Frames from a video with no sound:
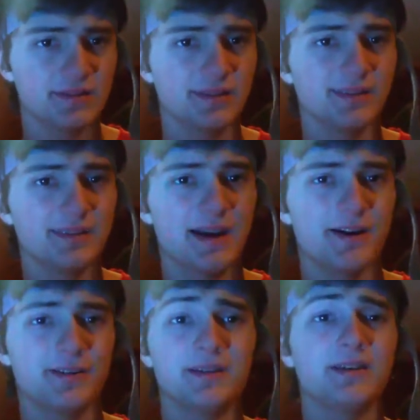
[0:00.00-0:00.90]
It's
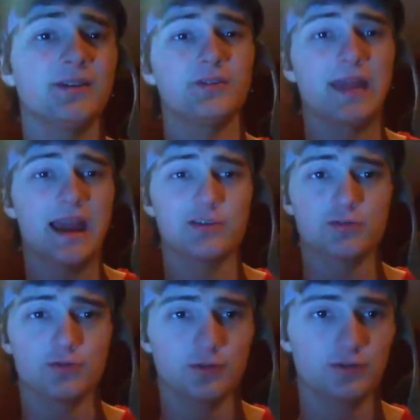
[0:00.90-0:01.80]
entirely, you know,
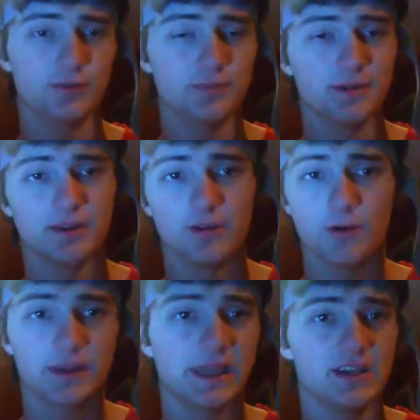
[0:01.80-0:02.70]
natural to be, you
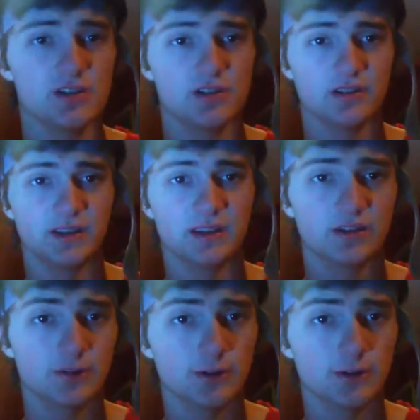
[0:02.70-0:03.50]
know, occasionally